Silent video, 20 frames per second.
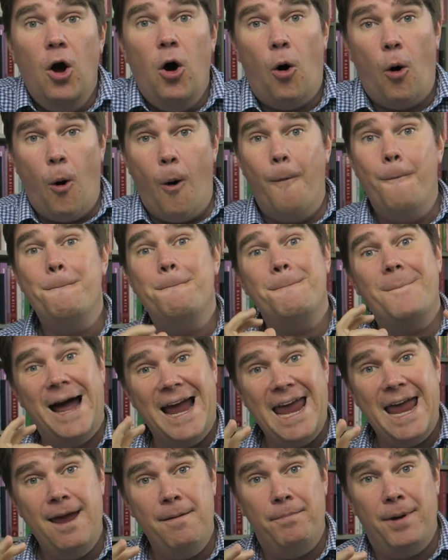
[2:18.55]
Or
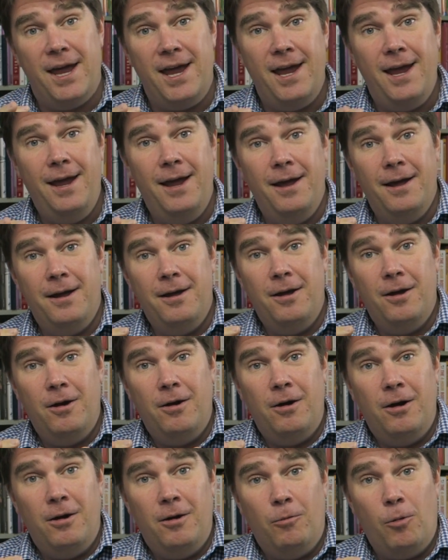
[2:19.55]
maybe
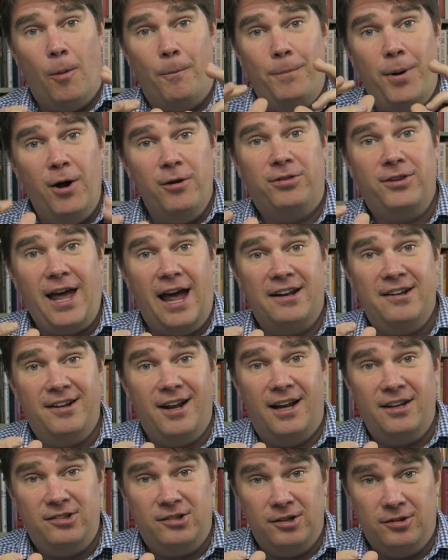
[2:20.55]
what both
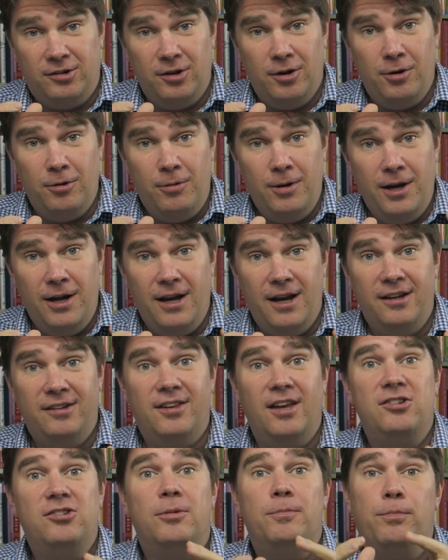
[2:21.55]
candidates should do is
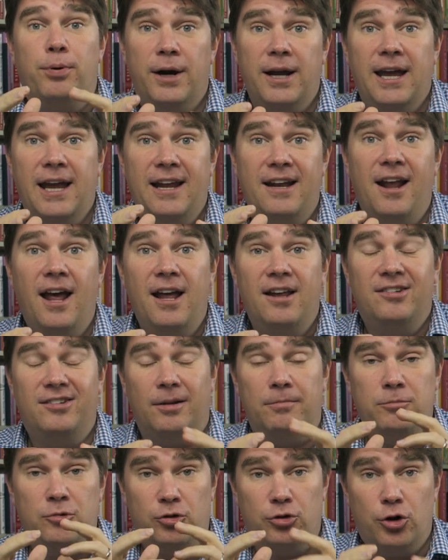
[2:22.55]
they should bring in
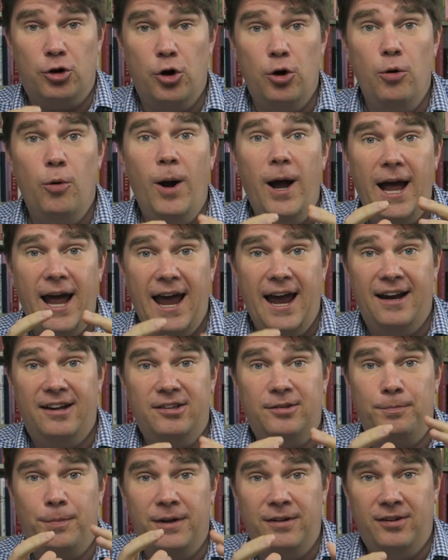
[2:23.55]
some true
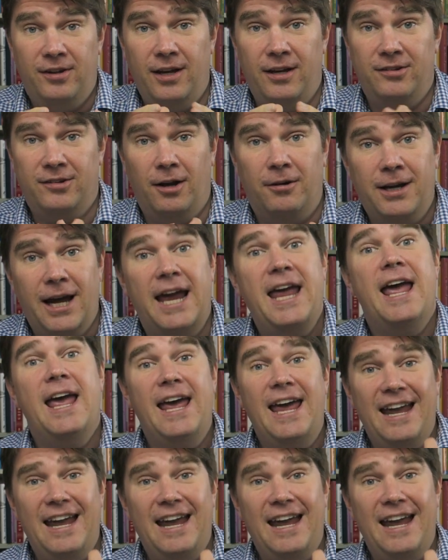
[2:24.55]
expertise, okay?